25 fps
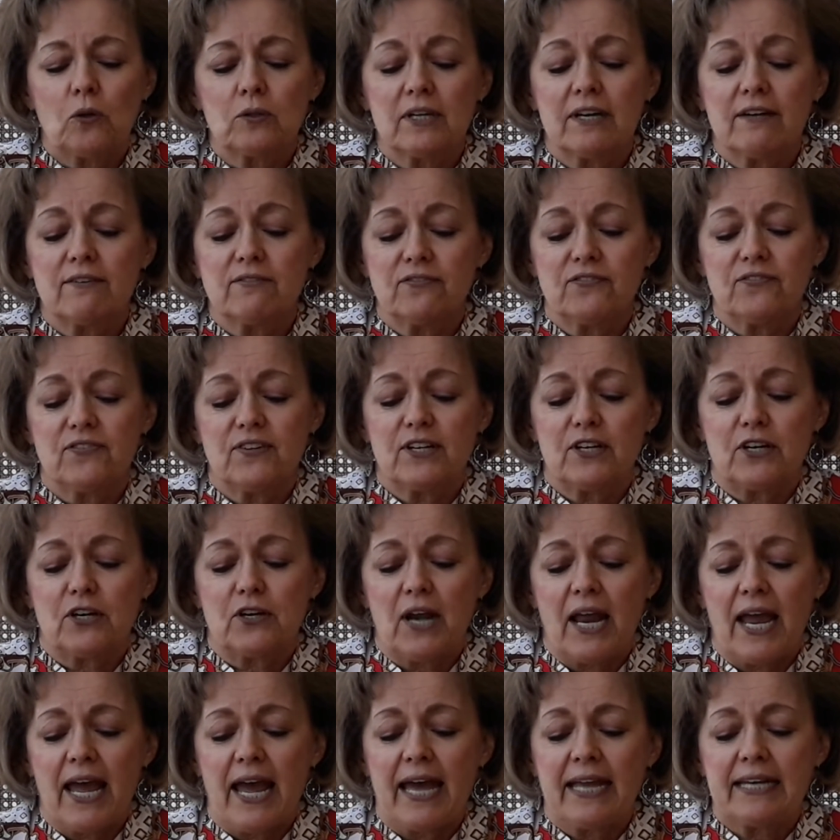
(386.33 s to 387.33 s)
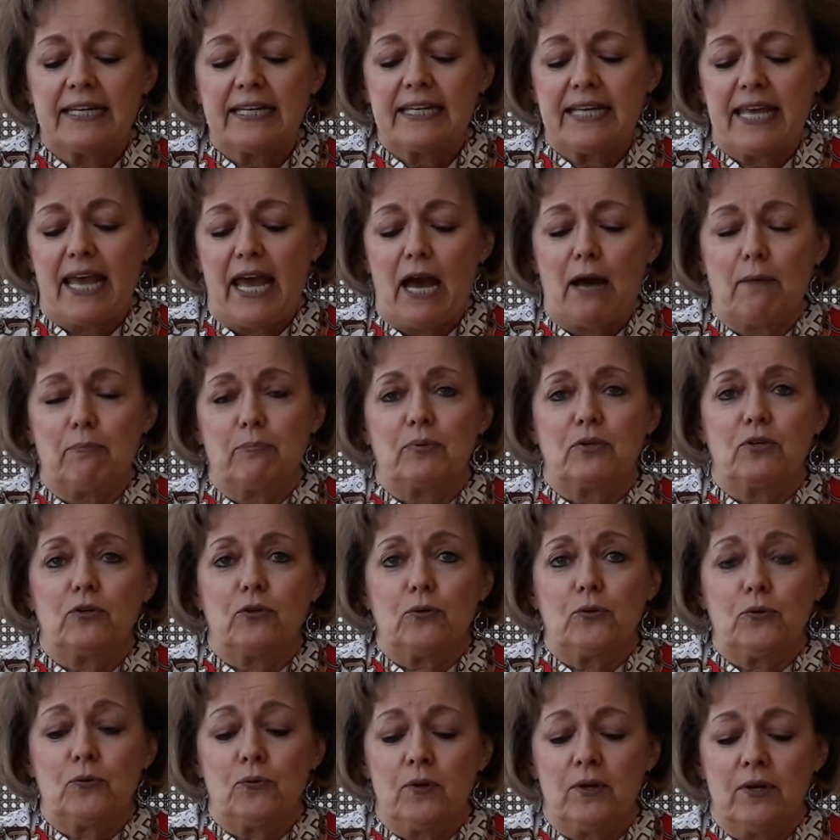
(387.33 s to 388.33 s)
let fear handicap
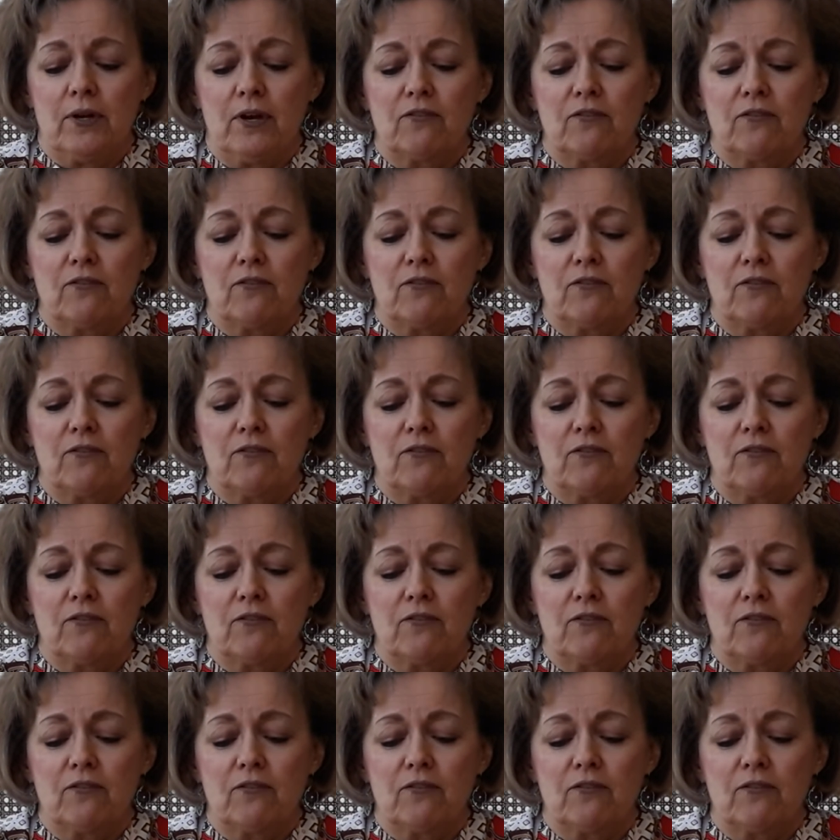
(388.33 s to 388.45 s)
you